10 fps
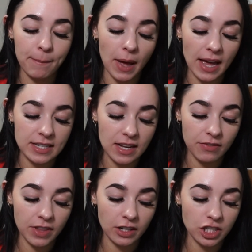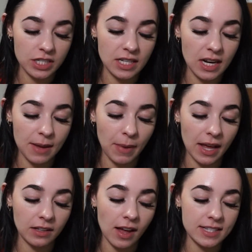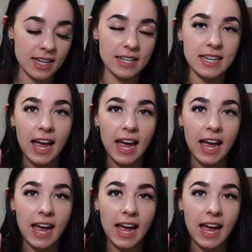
But if they're just sitting in my closet,